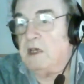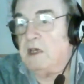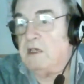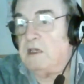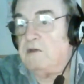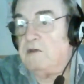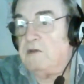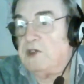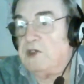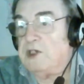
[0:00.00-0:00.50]
I
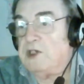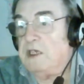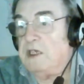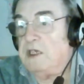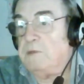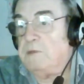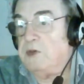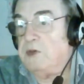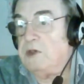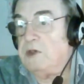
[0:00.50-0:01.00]
don't see the
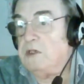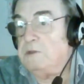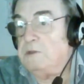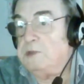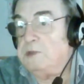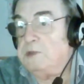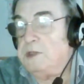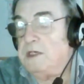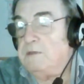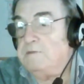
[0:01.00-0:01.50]
point of
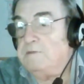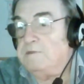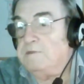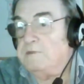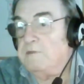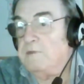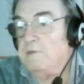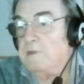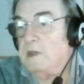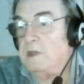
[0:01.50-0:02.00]

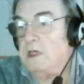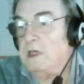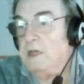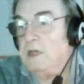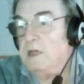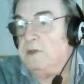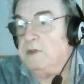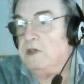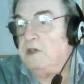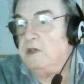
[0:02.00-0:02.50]

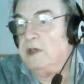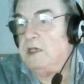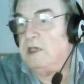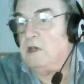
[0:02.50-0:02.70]
keeping you any